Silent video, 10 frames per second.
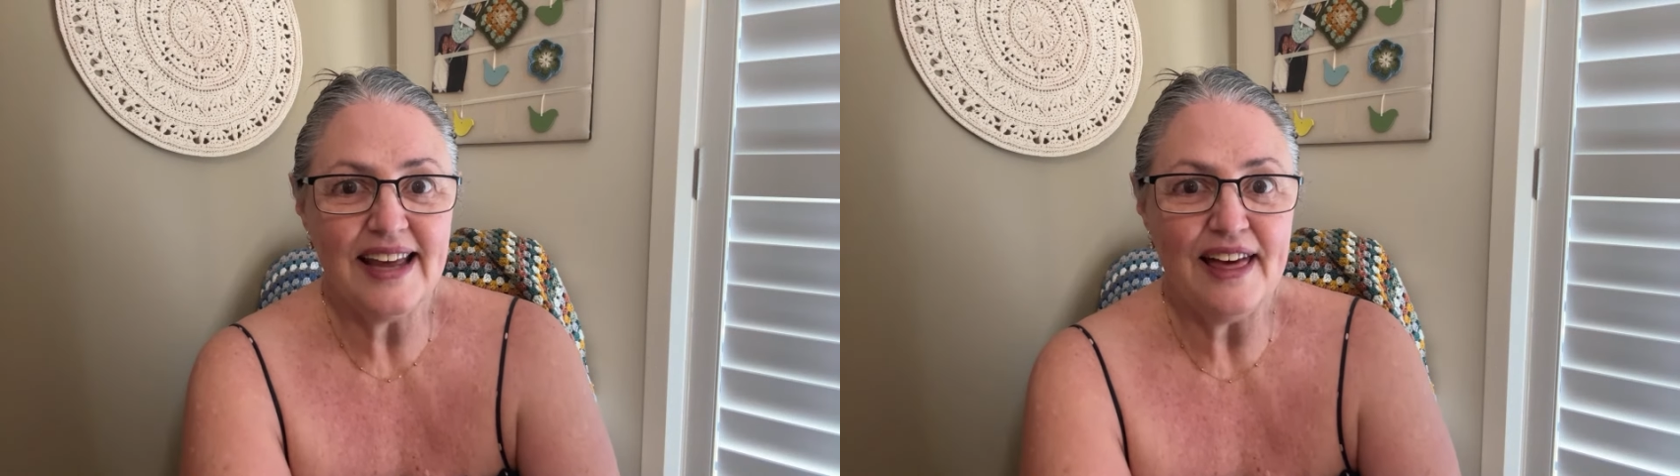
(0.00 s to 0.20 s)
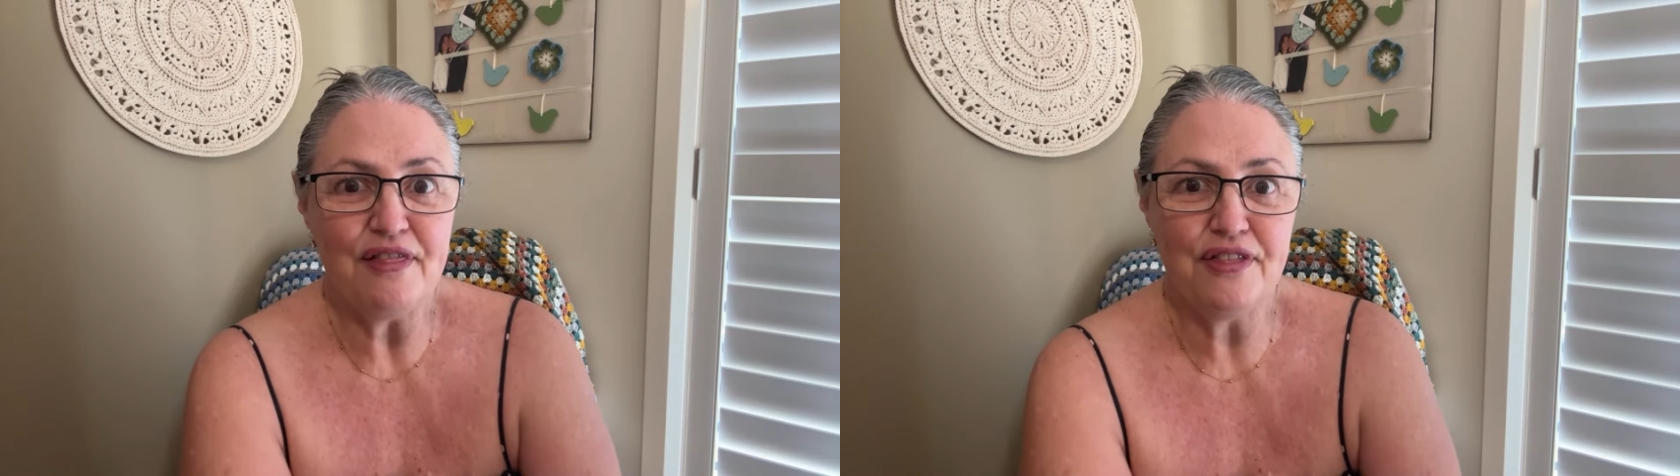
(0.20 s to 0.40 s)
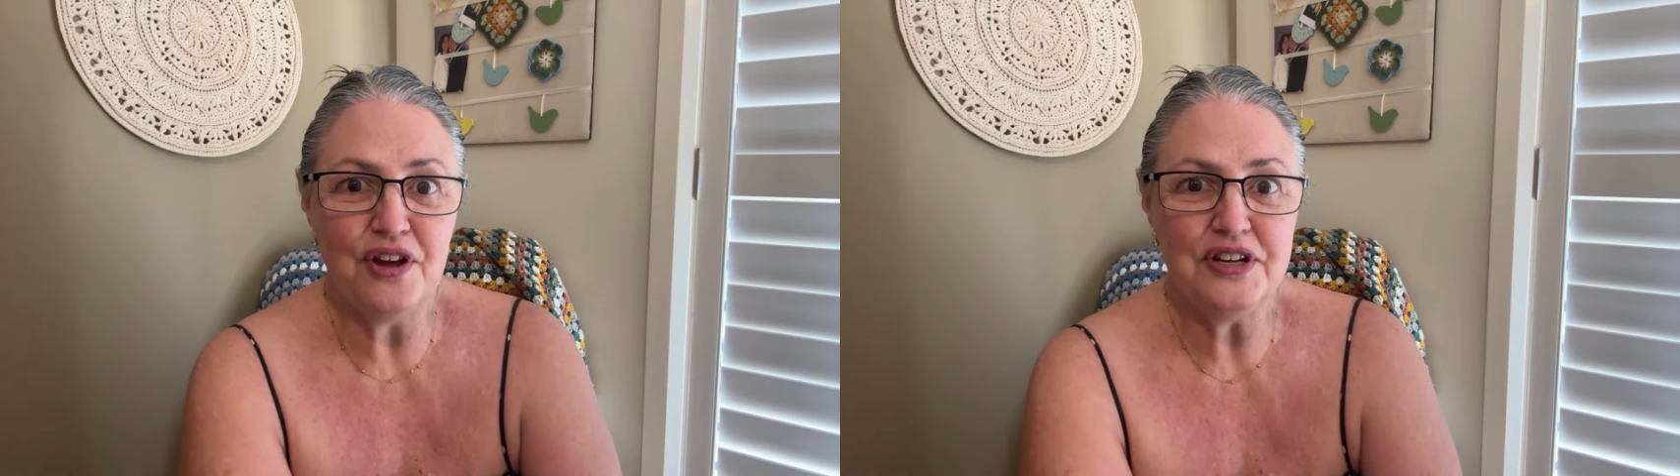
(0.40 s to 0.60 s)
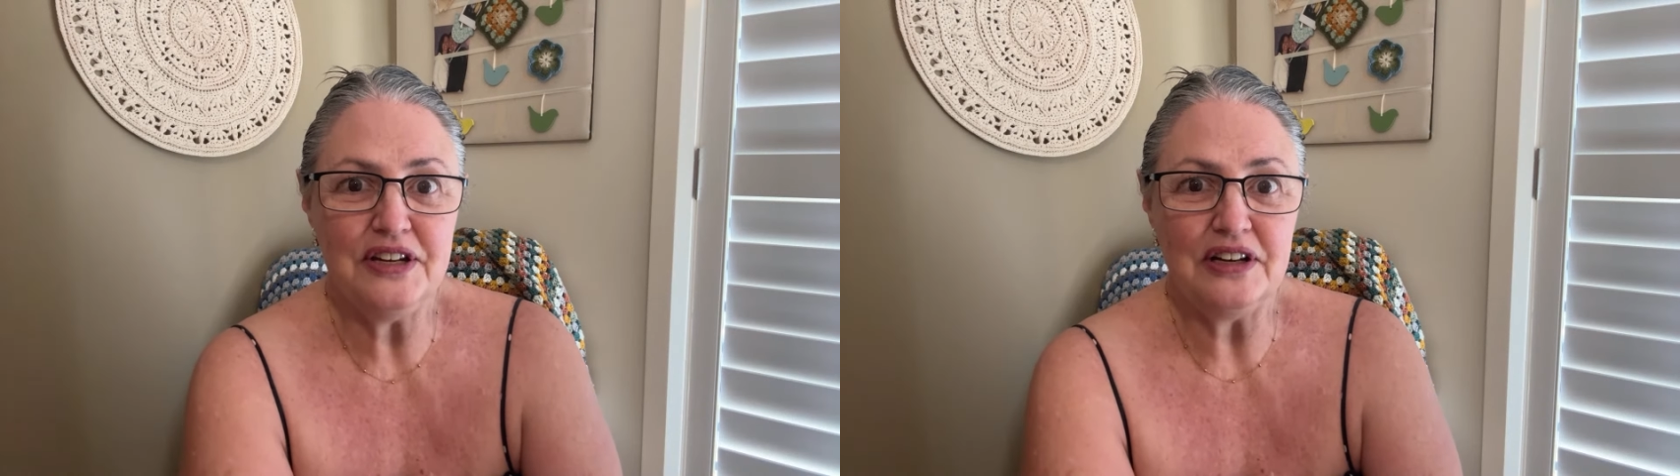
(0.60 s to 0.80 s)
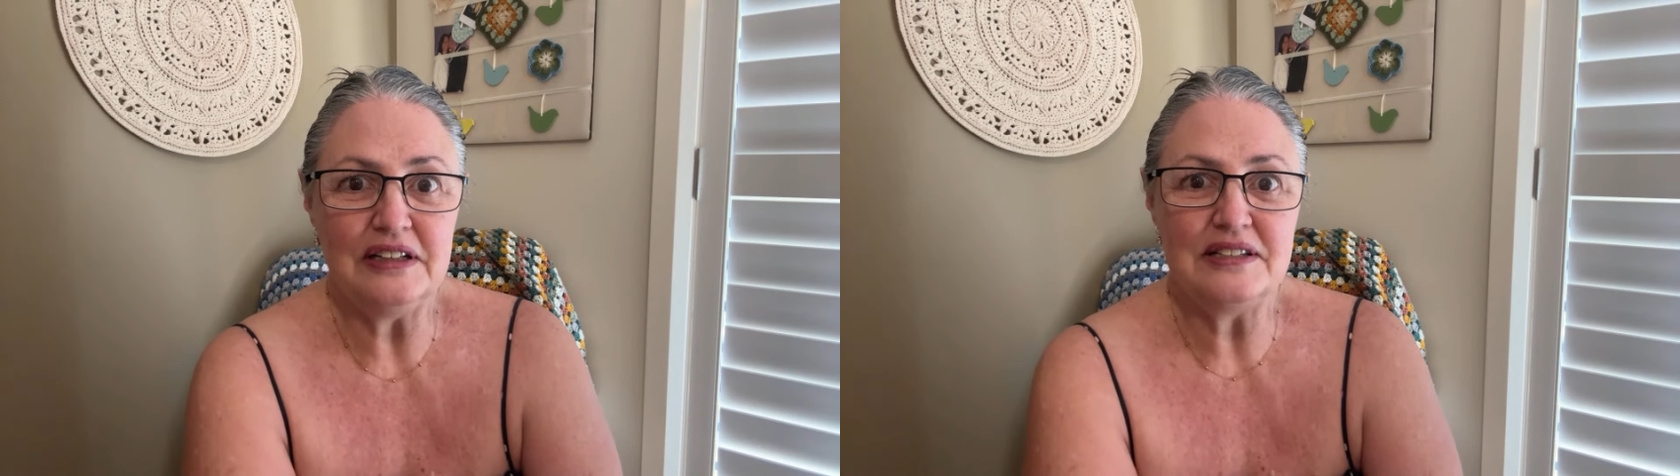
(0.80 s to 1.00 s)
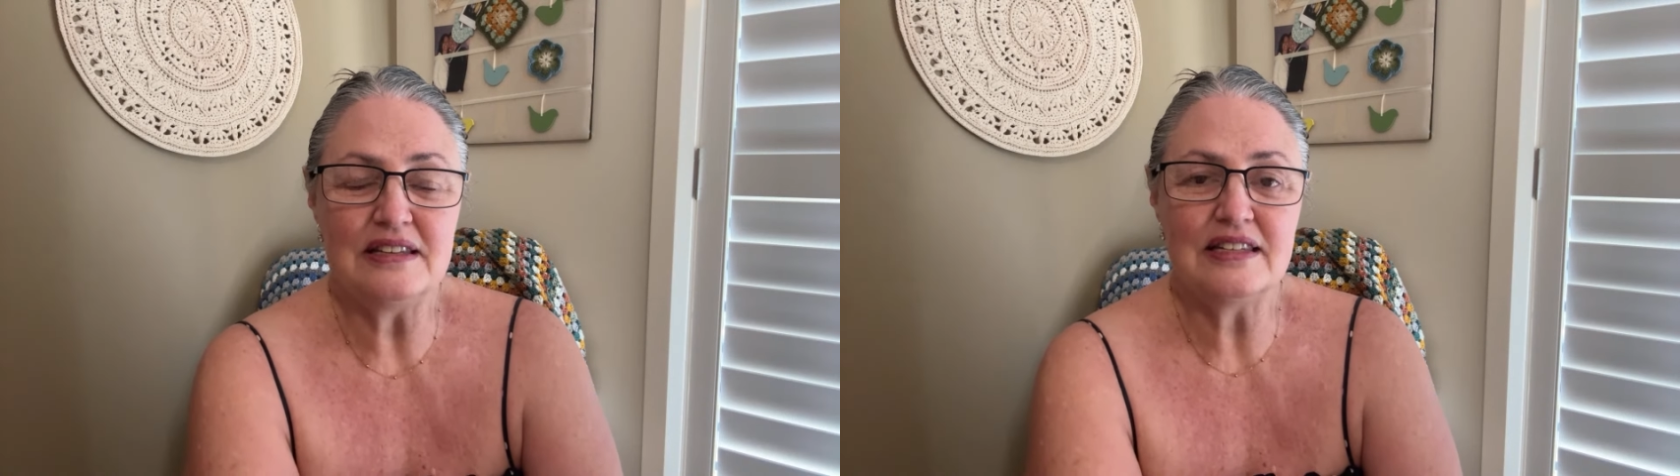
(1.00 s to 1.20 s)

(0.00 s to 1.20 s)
at $30 a